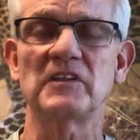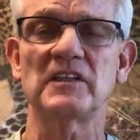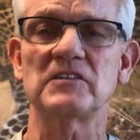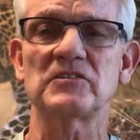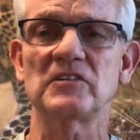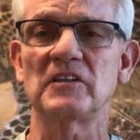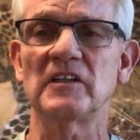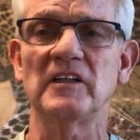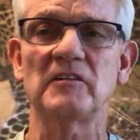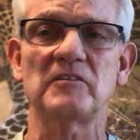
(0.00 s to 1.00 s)
things are going
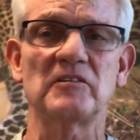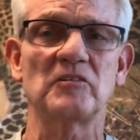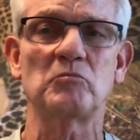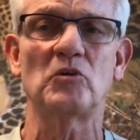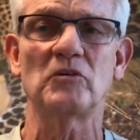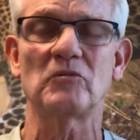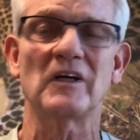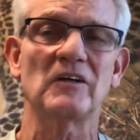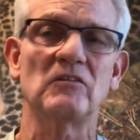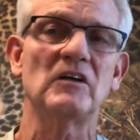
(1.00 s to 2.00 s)
to get to the point where I
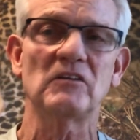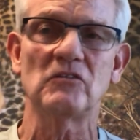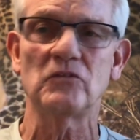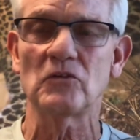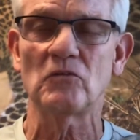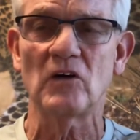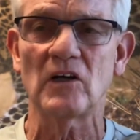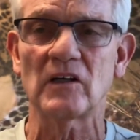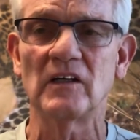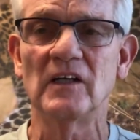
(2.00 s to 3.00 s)
can go out and go for a walk.